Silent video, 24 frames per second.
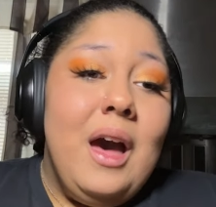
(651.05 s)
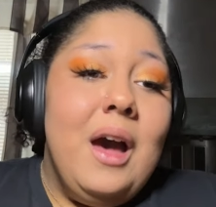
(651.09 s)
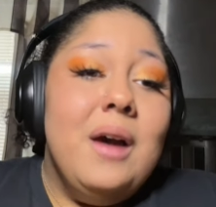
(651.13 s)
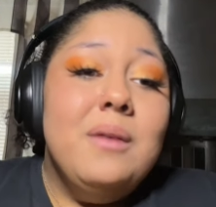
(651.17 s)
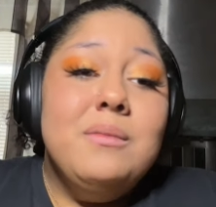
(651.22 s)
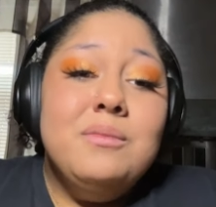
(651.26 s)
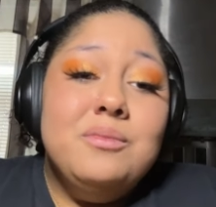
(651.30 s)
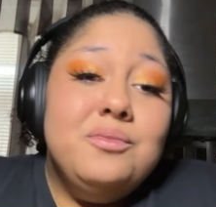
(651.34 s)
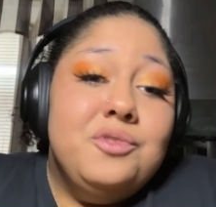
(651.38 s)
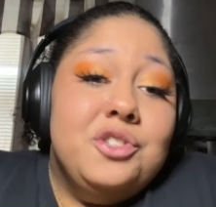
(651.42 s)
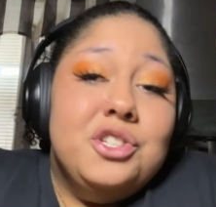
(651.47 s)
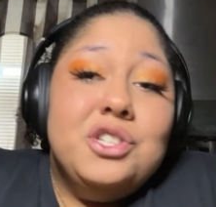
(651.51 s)

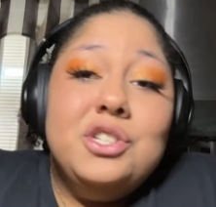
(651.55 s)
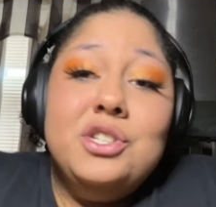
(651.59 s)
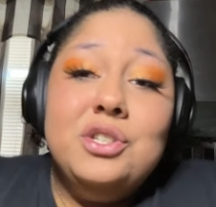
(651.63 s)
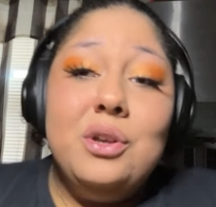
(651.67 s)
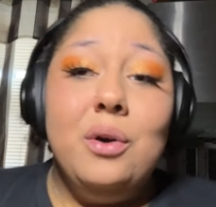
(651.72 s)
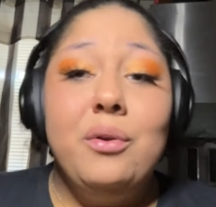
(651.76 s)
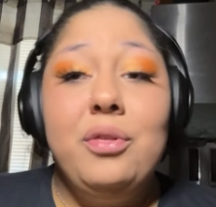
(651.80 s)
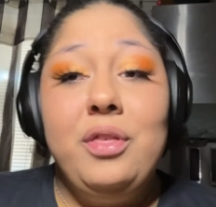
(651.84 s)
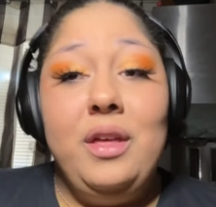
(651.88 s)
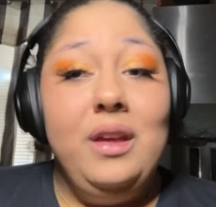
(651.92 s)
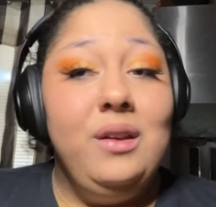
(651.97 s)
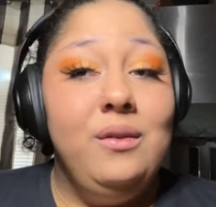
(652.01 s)
I'm just
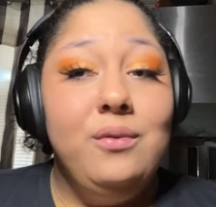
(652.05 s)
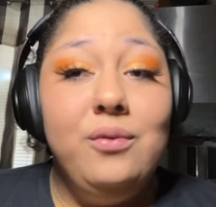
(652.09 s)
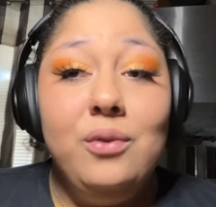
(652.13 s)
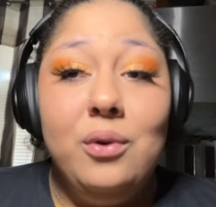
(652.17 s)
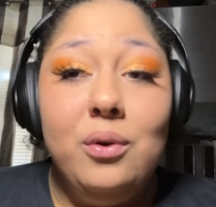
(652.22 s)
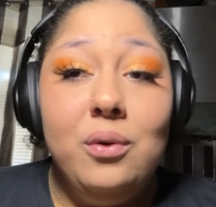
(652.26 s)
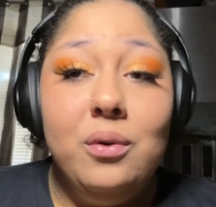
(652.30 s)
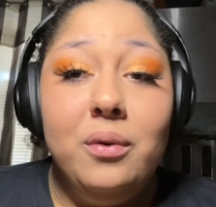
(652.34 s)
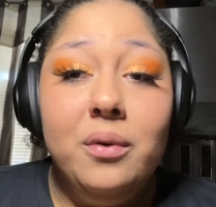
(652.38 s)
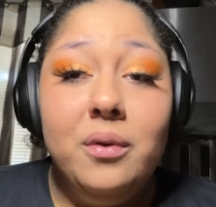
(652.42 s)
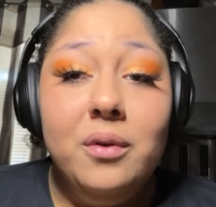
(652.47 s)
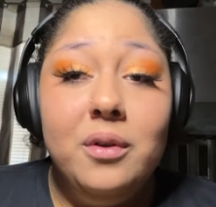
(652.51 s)
so
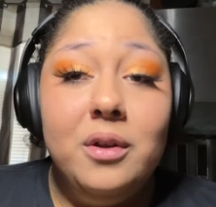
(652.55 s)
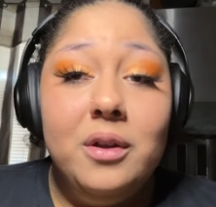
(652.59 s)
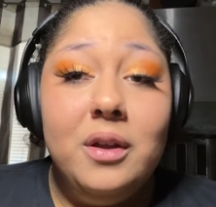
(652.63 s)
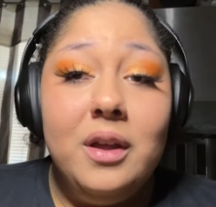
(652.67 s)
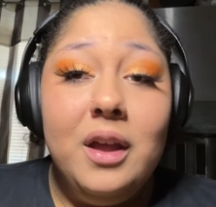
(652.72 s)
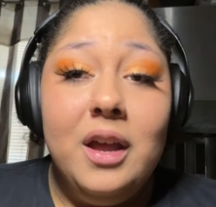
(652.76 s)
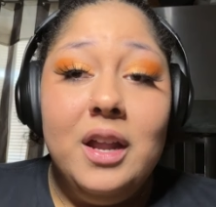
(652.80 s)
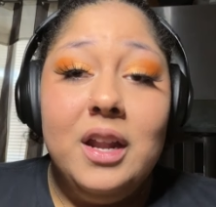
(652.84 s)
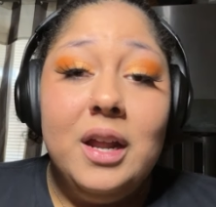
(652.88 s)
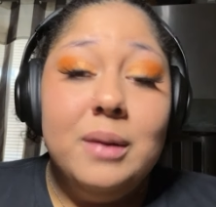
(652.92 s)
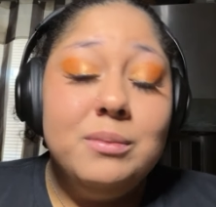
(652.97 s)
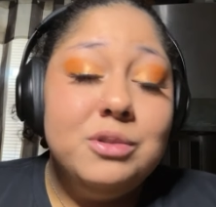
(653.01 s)
thankful.
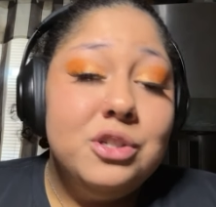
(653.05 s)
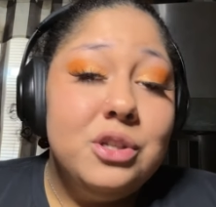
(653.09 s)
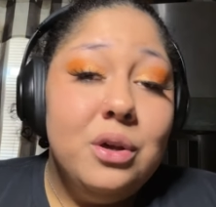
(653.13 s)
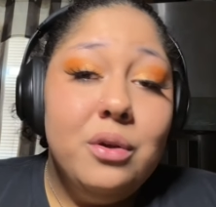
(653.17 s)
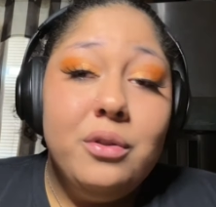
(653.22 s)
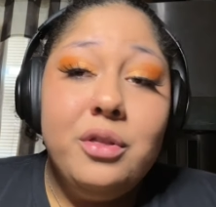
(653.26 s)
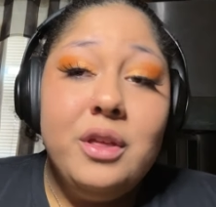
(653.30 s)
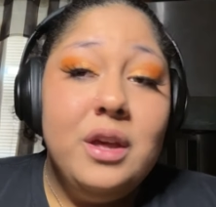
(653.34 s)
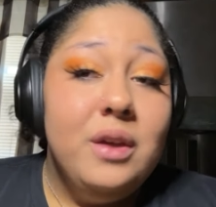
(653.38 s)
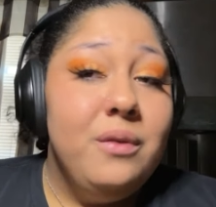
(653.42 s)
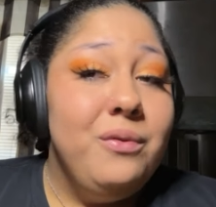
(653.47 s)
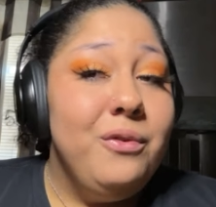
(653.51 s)
And I'm
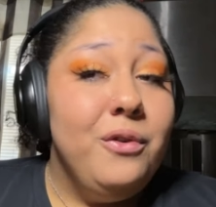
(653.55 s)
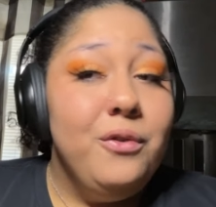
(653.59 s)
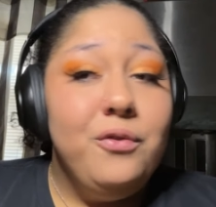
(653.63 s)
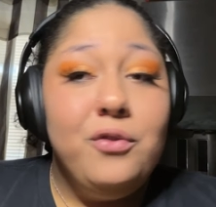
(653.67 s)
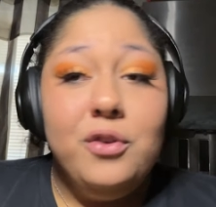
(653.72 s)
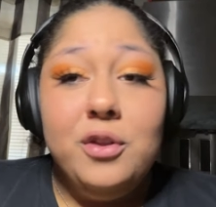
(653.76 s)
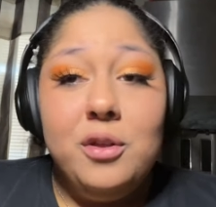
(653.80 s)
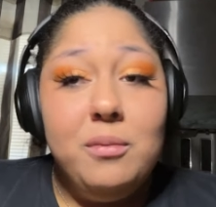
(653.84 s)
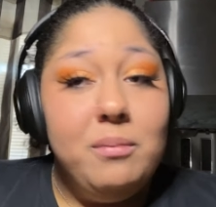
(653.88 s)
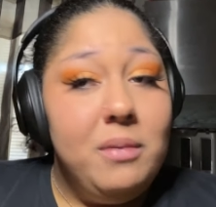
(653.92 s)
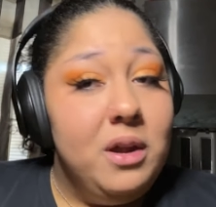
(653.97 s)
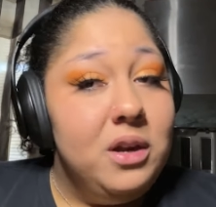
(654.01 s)
so thankful
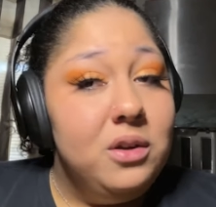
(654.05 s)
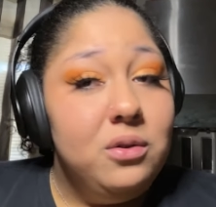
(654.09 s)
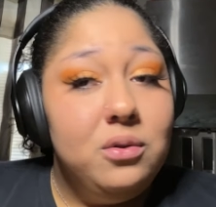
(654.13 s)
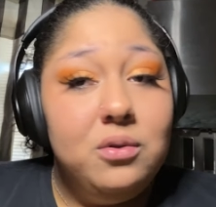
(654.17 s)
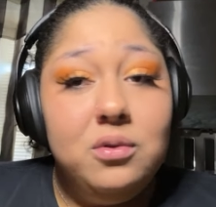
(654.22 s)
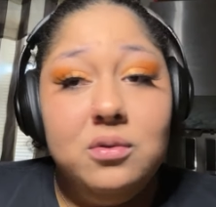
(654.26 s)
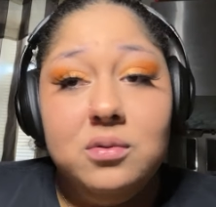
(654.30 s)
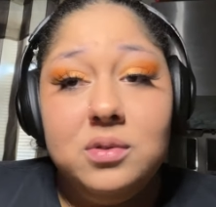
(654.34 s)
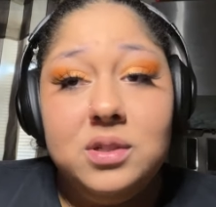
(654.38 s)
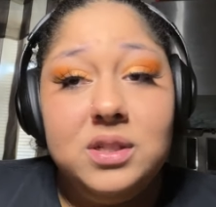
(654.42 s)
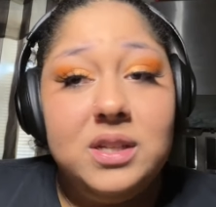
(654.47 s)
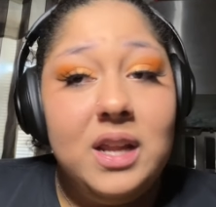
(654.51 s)
for the
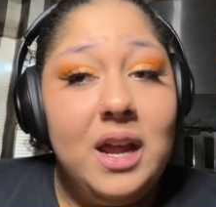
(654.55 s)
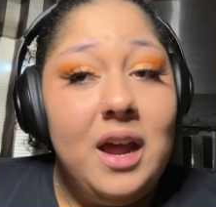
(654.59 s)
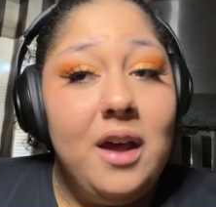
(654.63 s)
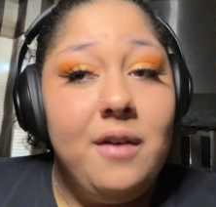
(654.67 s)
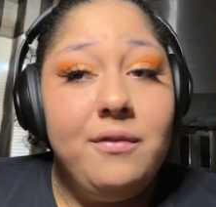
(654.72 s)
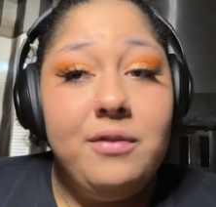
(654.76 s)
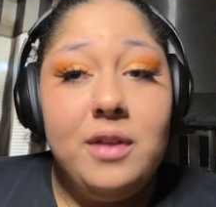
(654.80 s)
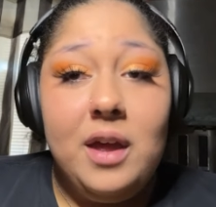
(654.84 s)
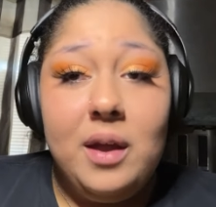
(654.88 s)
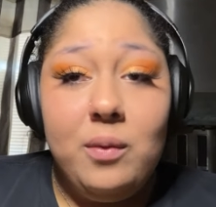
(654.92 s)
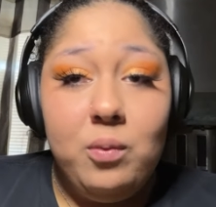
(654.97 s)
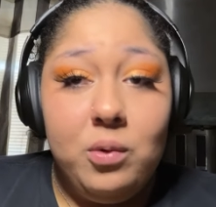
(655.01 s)
medical
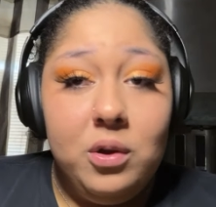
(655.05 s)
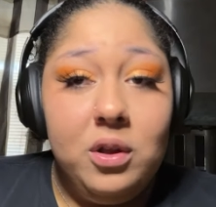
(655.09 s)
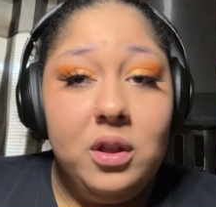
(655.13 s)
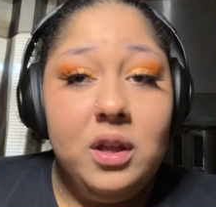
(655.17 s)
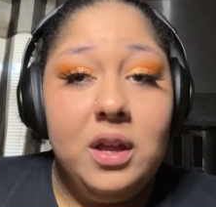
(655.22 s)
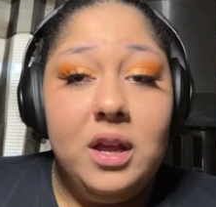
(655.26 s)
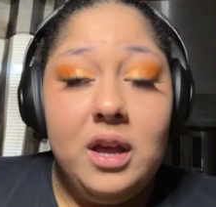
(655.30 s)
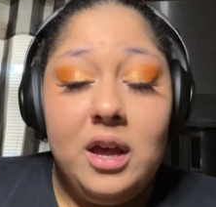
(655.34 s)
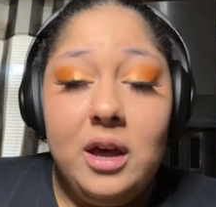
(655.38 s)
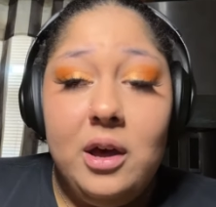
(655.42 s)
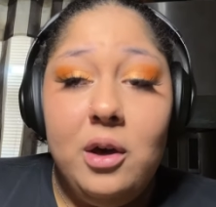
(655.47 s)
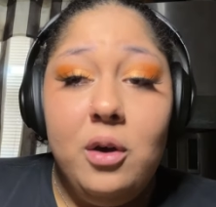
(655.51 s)
staff that
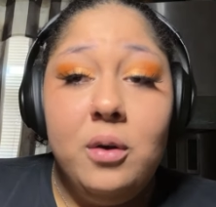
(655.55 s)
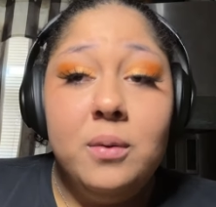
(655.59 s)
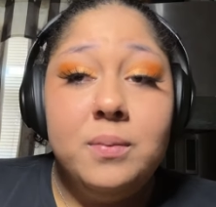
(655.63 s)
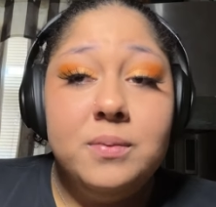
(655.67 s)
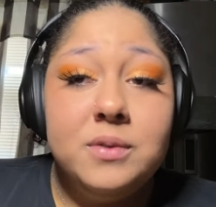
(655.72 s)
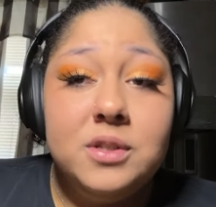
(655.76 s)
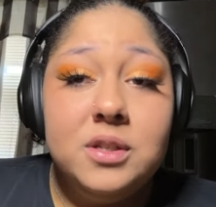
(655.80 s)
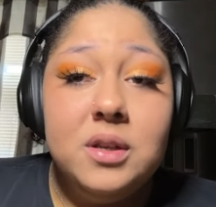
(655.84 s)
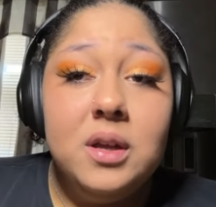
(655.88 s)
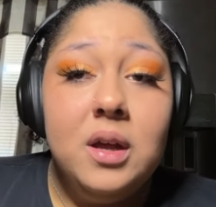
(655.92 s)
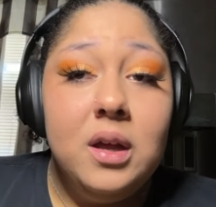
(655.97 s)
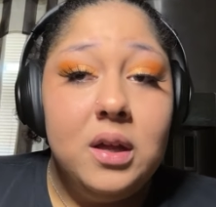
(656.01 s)
really
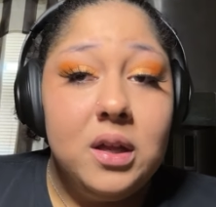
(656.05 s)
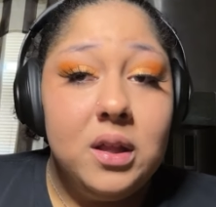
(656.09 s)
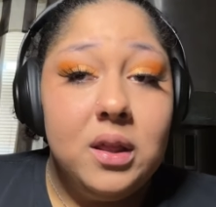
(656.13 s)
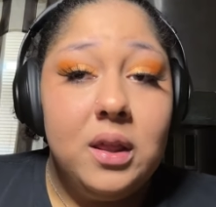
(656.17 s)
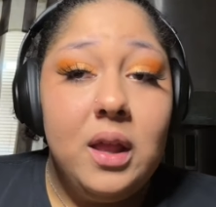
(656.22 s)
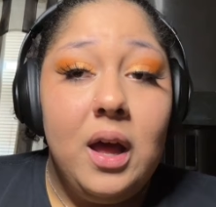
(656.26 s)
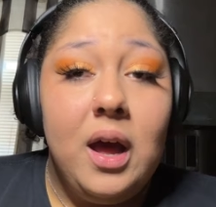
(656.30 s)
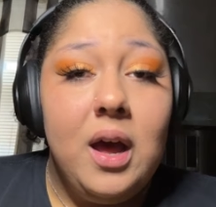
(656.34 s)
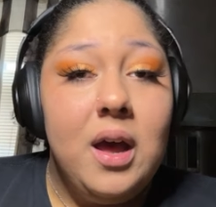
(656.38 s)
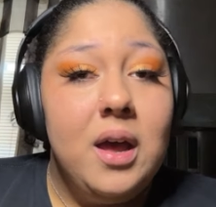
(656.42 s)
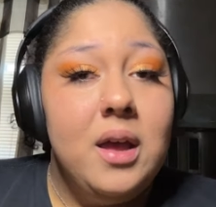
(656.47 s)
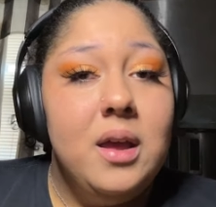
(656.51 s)
helped a
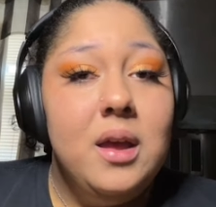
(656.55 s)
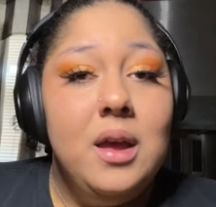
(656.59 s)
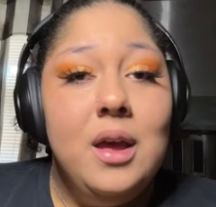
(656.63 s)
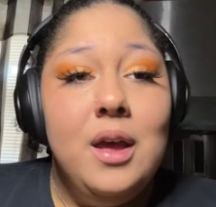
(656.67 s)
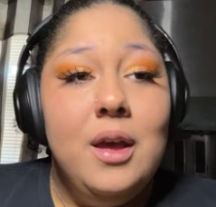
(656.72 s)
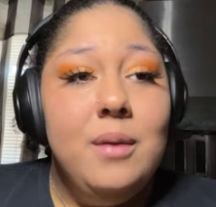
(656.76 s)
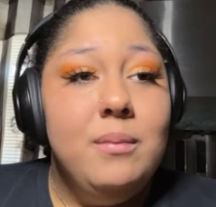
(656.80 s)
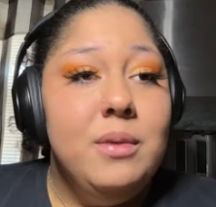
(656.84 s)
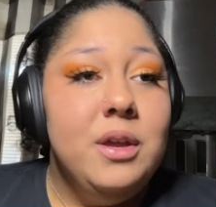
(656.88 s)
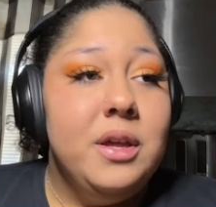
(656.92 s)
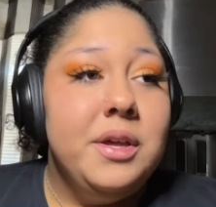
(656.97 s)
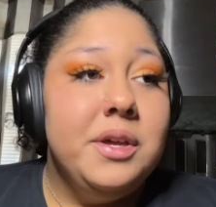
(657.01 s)
lot
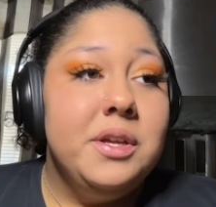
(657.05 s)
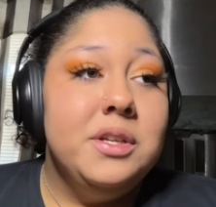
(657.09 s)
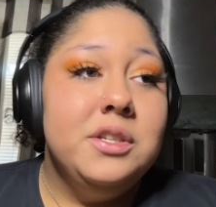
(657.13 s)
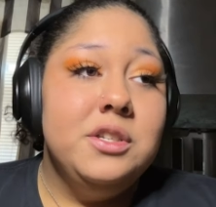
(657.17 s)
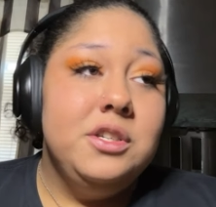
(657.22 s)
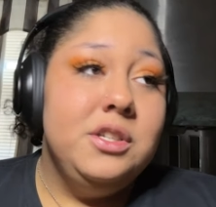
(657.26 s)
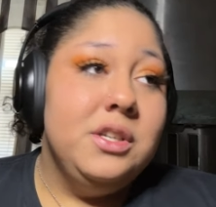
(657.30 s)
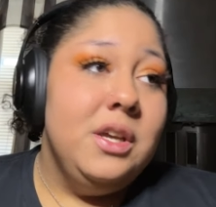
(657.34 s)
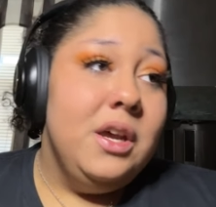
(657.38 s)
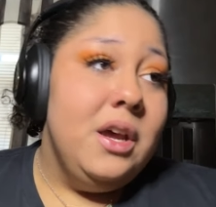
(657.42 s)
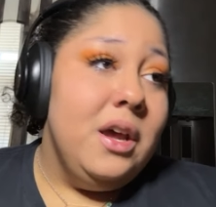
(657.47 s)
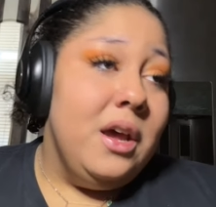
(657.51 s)

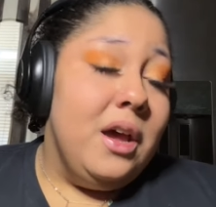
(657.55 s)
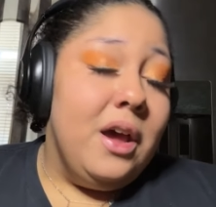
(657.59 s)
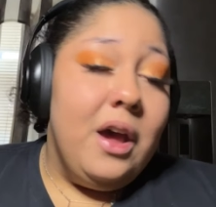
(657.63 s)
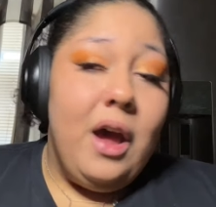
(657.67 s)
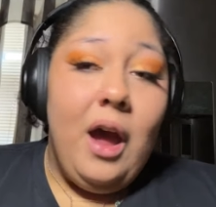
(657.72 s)
because